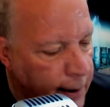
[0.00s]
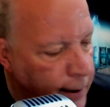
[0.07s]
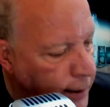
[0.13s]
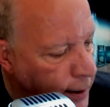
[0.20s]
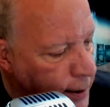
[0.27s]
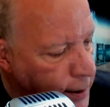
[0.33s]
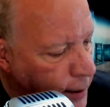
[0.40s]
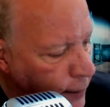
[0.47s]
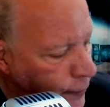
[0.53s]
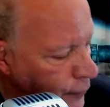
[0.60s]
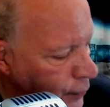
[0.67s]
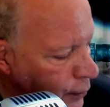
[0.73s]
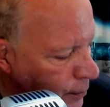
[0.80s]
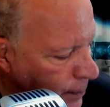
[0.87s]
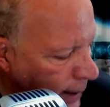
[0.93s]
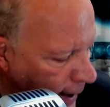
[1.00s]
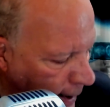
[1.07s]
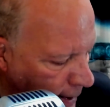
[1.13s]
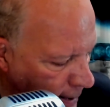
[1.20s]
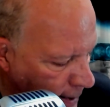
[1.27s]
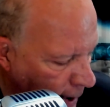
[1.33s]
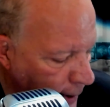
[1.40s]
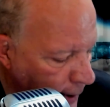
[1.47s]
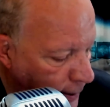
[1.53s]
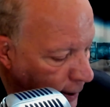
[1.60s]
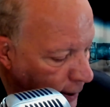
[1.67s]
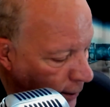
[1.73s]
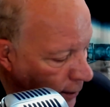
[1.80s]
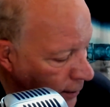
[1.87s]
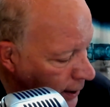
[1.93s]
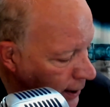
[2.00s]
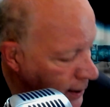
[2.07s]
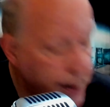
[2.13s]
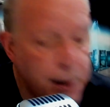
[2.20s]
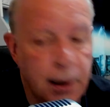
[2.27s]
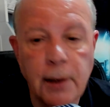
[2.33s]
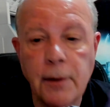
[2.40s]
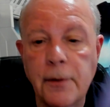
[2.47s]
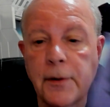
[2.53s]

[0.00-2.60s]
there's a few bands out there. Oh, here's the inner